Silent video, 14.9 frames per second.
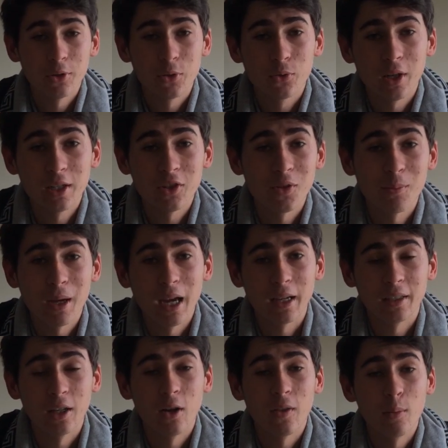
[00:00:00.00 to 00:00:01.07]
to go straight into the
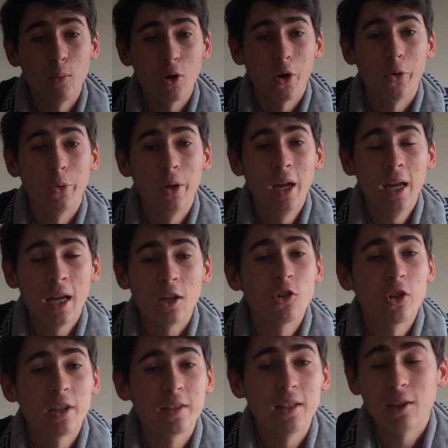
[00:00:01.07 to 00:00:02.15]
bag now, and then we'll go into
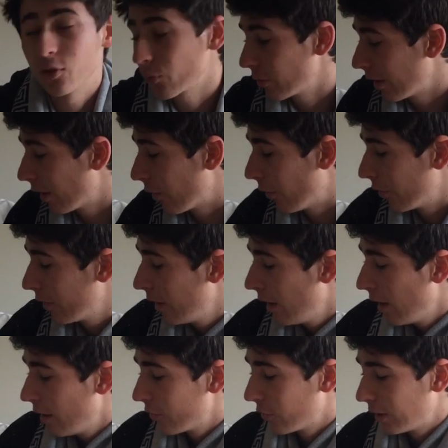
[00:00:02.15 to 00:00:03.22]
the accessory I got.
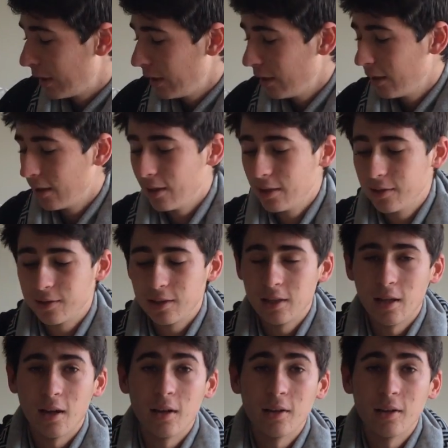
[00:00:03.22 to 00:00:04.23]
So here is the